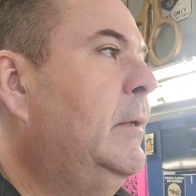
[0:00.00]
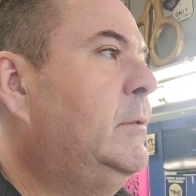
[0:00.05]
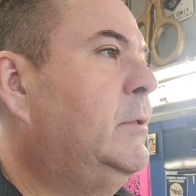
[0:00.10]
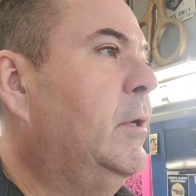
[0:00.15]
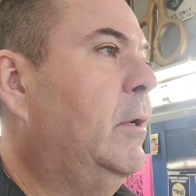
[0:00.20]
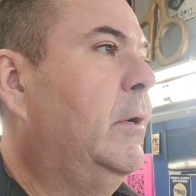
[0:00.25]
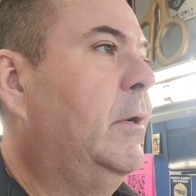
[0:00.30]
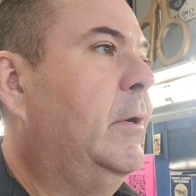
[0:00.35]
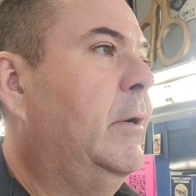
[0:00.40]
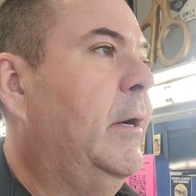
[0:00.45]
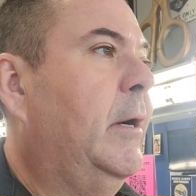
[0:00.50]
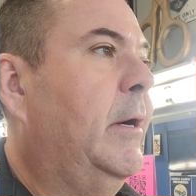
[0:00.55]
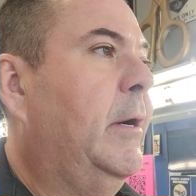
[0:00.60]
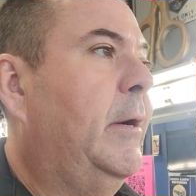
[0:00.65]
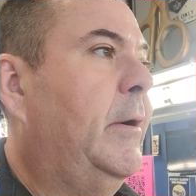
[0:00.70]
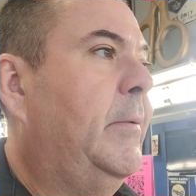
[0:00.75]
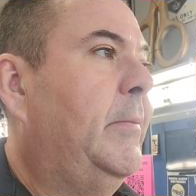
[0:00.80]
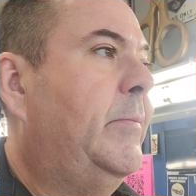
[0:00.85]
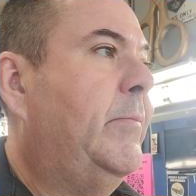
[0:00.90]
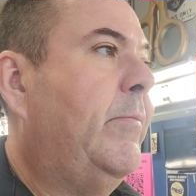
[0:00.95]
So
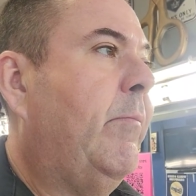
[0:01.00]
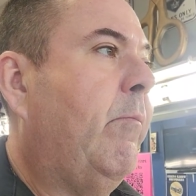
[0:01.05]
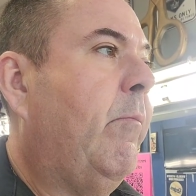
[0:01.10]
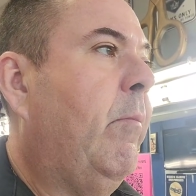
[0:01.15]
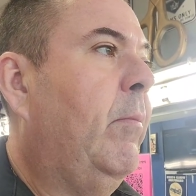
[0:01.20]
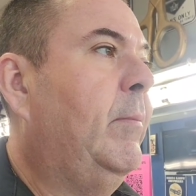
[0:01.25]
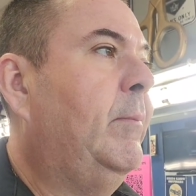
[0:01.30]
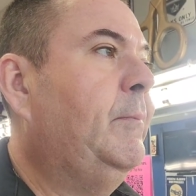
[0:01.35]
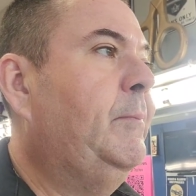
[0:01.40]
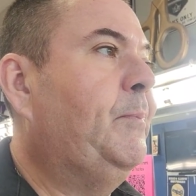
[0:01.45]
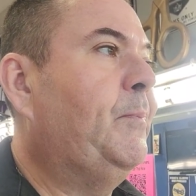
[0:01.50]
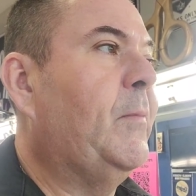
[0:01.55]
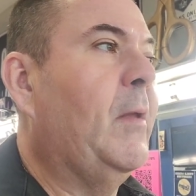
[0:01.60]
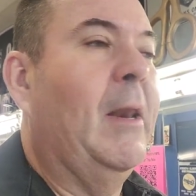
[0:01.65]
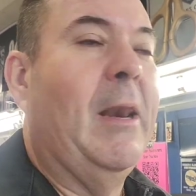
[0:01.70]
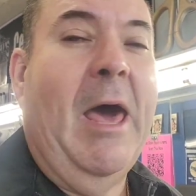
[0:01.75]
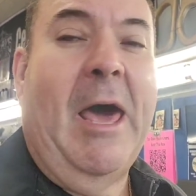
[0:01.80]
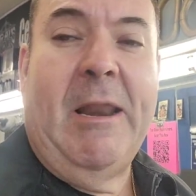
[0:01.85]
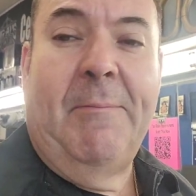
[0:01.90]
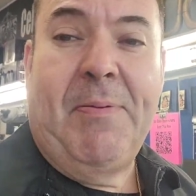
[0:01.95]
um,
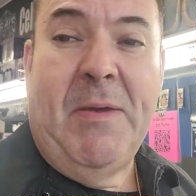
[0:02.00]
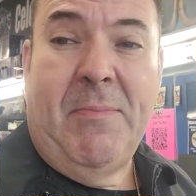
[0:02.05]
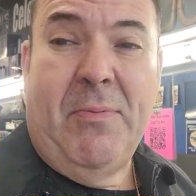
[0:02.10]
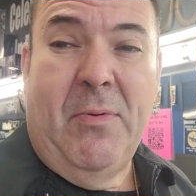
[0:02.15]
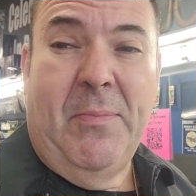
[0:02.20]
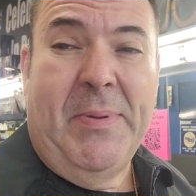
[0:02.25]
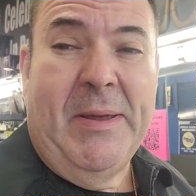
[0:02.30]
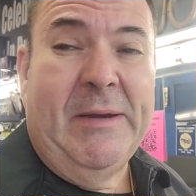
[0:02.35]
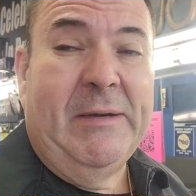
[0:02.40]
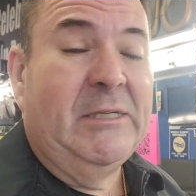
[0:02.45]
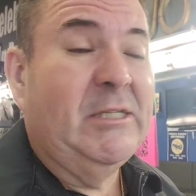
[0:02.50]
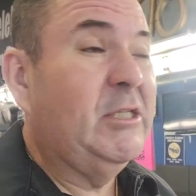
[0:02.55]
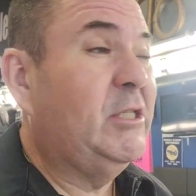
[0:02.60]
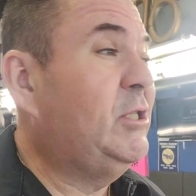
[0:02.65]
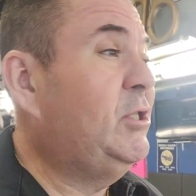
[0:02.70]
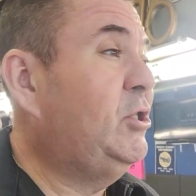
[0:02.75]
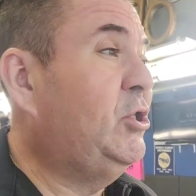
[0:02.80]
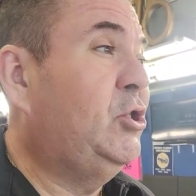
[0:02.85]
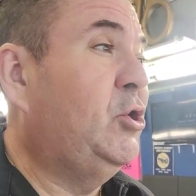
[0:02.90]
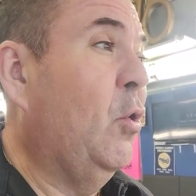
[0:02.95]
a lot of people have been
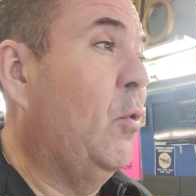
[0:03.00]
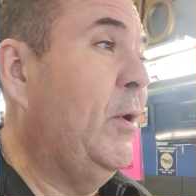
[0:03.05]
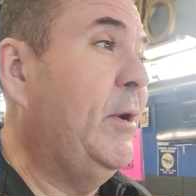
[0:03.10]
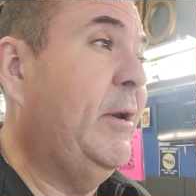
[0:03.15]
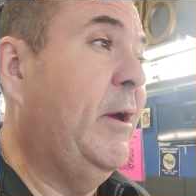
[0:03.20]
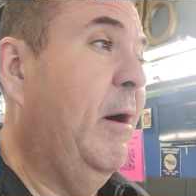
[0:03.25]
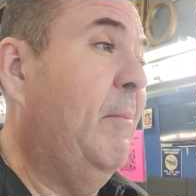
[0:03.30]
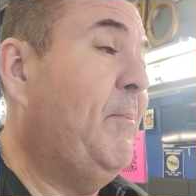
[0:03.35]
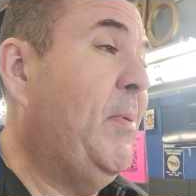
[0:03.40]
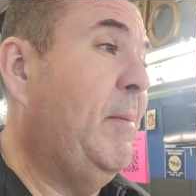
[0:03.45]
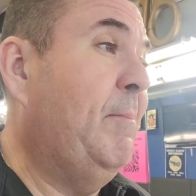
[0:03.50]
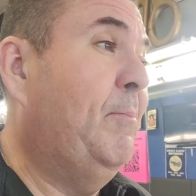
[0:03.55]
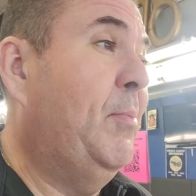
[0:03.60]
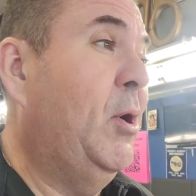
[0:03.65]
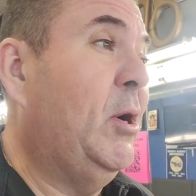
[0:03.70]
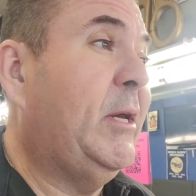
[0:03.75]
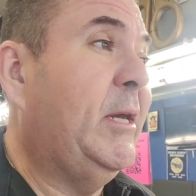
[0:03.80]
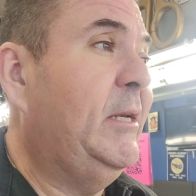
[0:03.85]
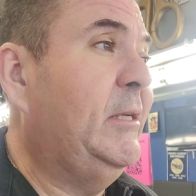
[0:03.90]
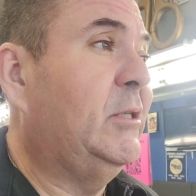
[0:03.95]
just showing up and
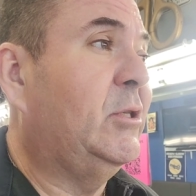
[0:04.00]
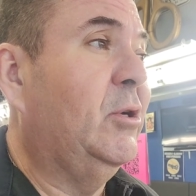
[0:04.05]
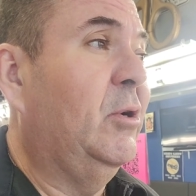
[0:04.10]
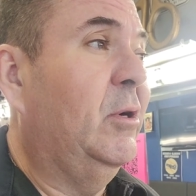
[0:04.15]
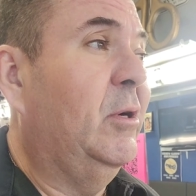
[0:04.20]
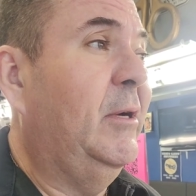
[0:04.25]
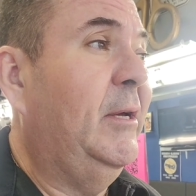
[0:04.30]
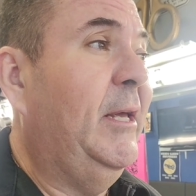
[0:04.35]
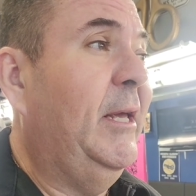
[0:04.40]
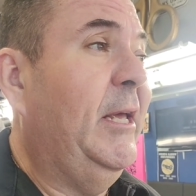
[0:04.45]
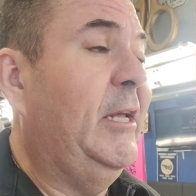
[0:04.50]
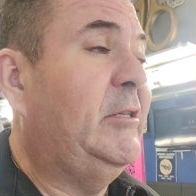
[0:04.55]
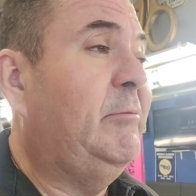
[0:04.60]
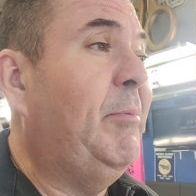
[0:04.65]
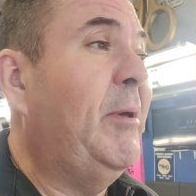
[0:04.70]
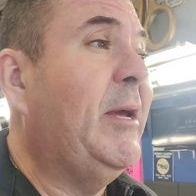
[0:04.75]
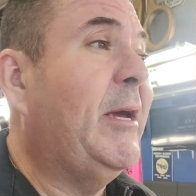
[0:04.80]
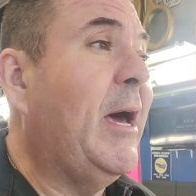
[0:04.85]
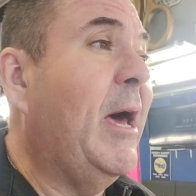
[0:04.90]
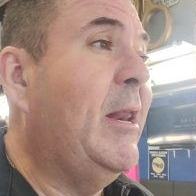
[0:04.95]
booking. So it,
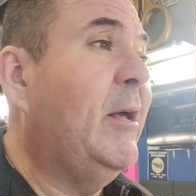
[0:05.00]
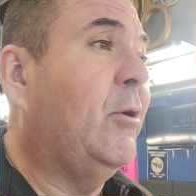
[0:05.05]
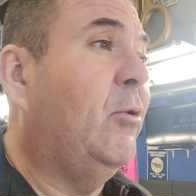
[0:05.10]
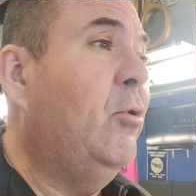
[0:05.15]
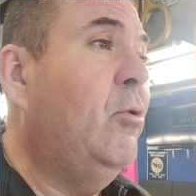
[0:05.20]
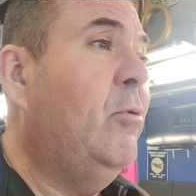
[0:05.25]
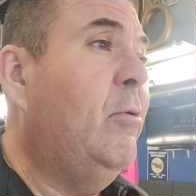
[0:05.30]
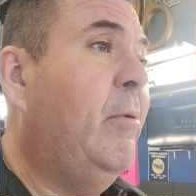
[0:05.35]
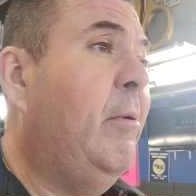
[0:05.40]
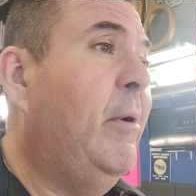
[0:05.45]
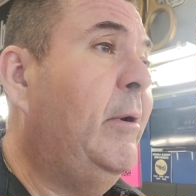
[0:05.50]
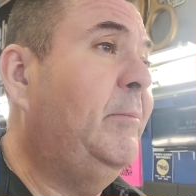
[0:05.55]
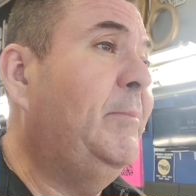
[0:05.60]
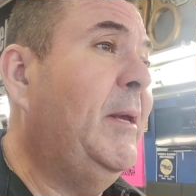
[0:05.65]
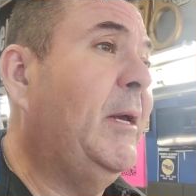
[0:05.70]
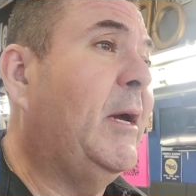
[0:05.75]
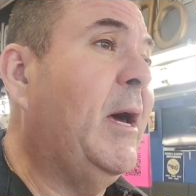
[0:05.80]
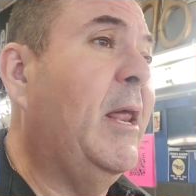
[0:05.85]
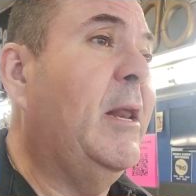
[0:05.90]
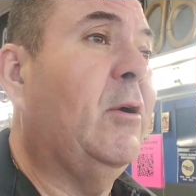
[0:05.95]
it's been kind of cool.
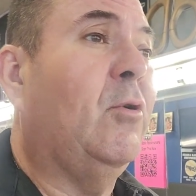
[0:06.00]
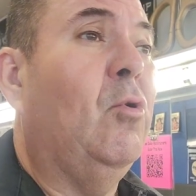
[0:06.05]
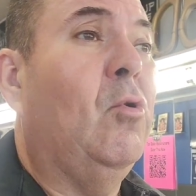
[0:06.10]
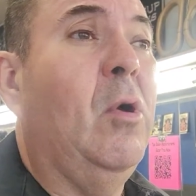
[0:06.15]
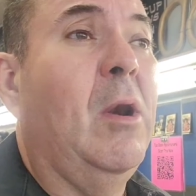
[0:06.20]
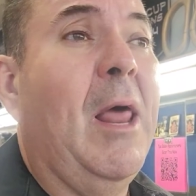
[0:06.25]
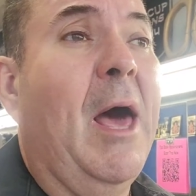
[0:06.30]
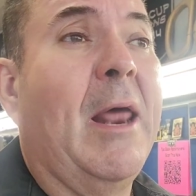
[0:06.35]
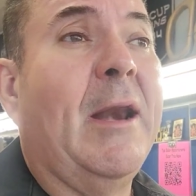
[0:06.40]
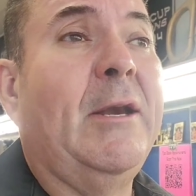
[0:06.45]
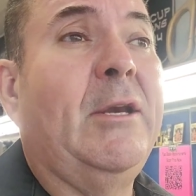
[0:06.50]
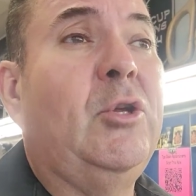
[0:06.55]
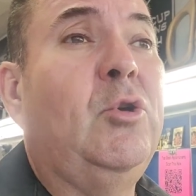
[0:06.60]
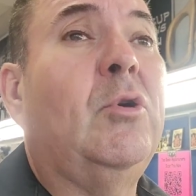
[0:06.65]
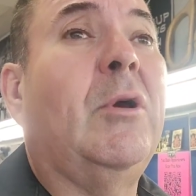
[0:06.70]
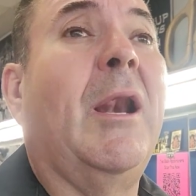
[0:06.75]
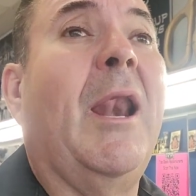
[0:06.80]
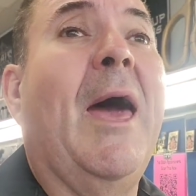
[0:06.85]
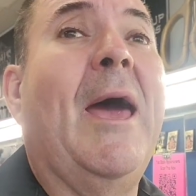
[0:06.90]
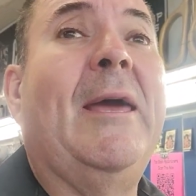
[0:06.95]
It's been kind of cool. A lot of
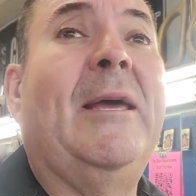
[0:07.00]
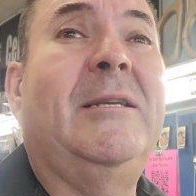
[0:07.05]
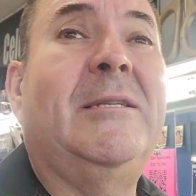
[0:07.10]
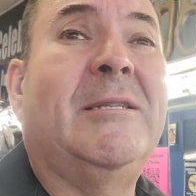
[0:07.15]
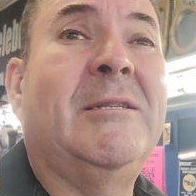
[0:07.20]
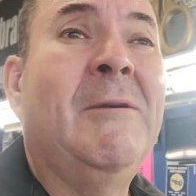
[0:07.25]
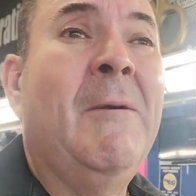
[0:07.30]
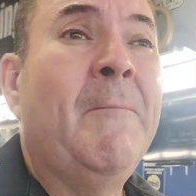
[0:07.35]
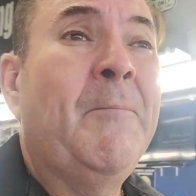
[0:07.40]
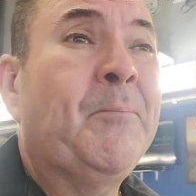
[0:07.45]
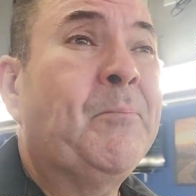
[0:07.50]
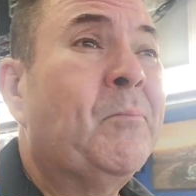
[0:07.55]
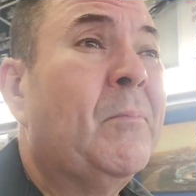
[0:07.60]
new clients.